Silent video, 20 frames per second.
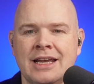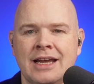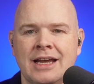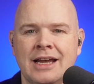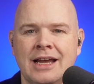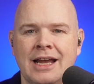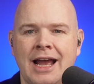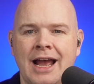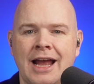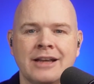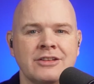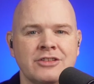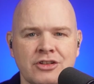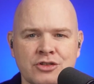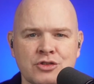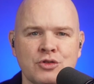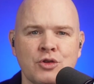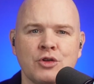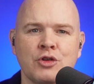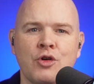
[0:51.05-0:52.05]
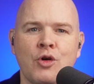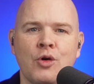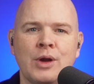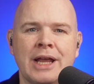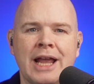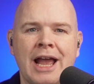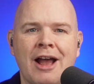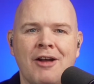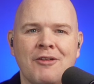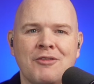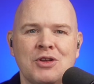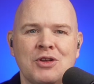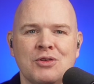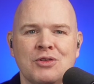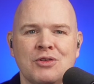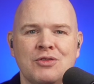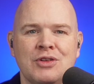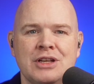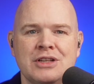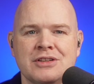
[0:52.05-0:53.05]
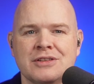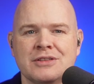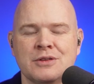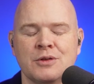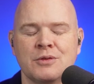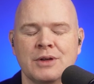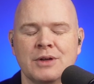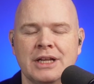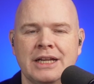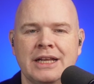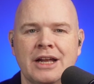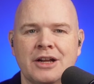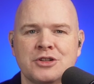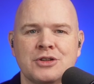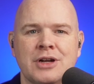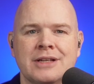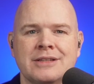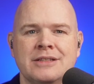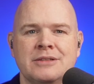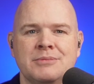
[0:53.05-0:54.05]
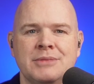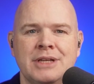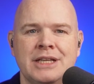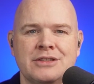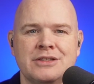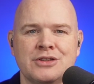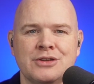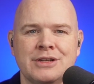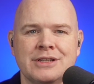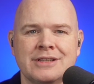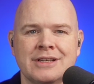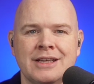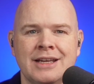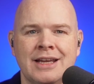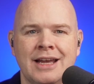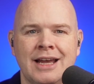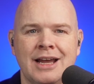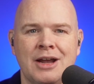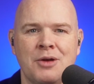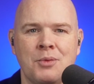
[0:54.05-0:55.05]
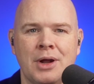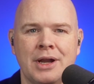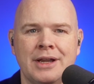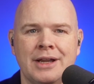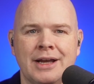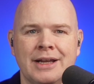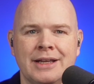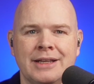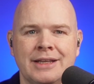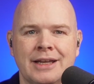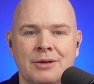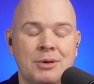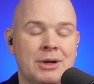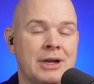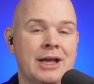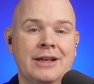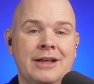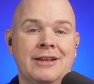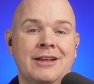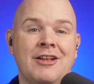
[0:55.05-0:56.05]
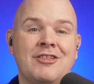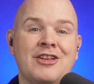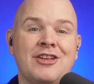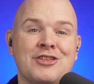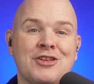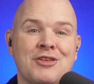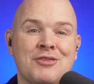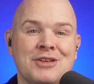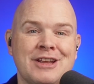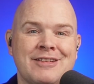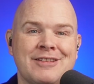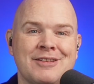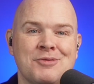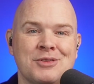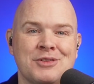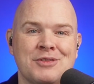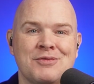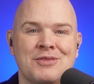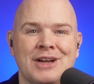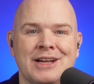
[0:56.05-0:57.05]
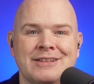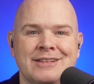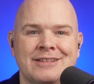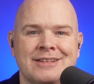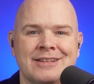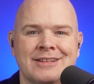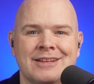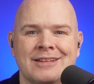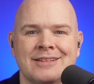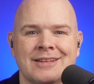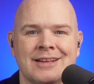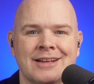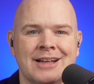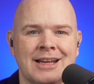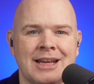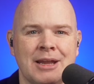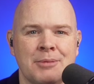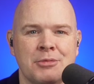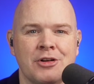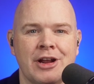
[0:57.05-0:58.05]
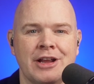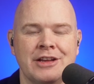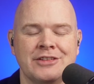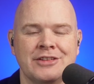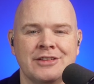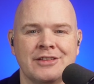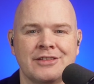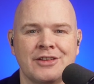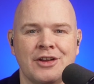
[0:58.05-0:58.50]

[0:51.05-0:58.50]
and just sort of calling out a few of the features that really attracted me to it when I discovered it and was invited to this collaboration.